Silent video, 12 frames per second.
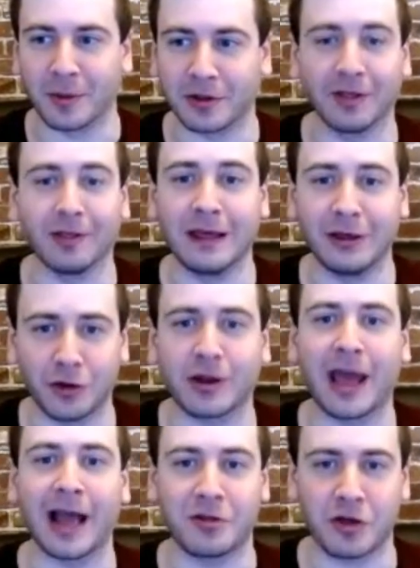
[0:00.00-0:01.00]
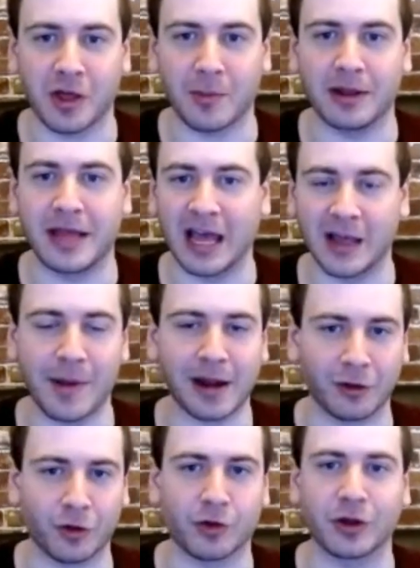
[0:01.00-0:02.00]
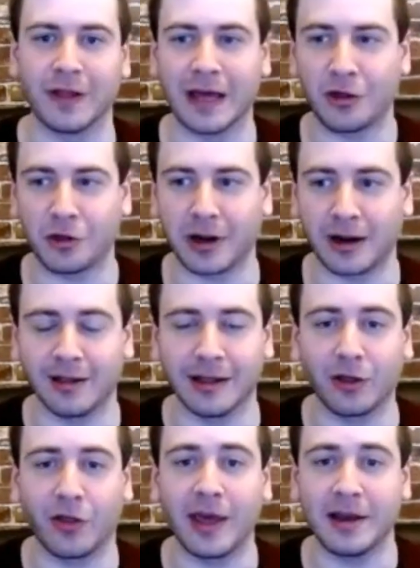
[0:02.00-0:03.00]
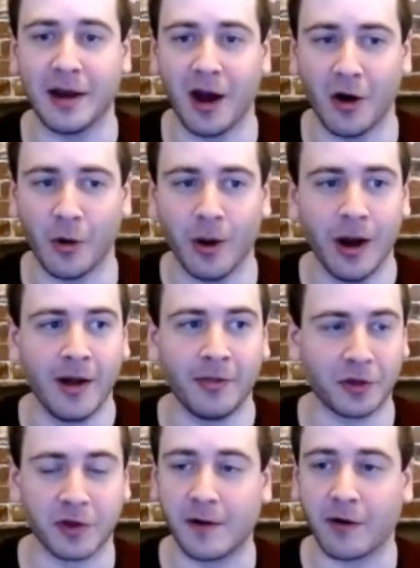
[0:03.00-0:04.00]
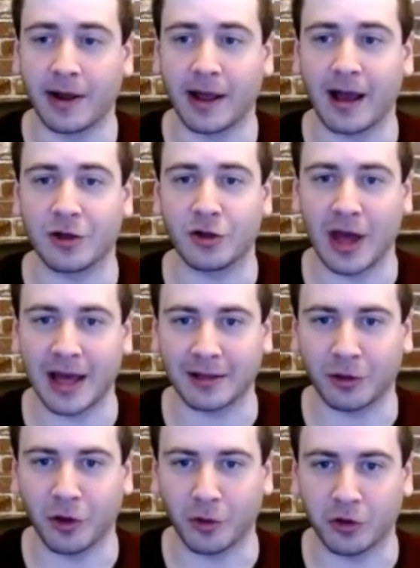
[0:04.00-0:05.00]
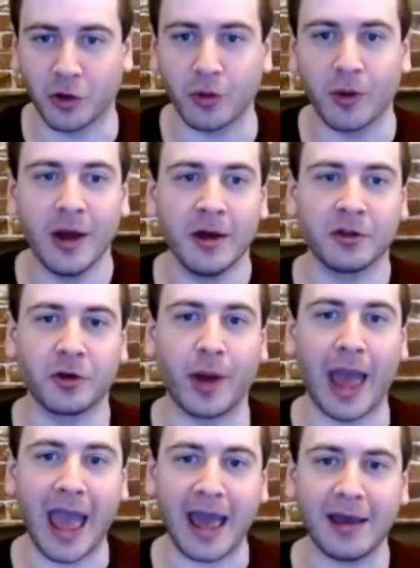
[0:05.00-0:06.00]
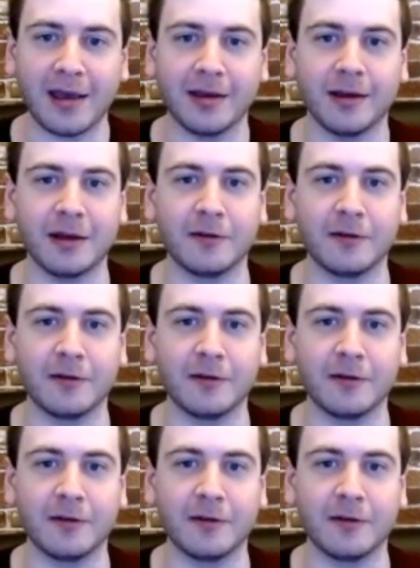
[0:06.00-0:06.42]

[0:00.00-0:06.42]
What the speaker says: because at least you're catching them and taking them out of circulation, and at least they know there's a very high chance. So I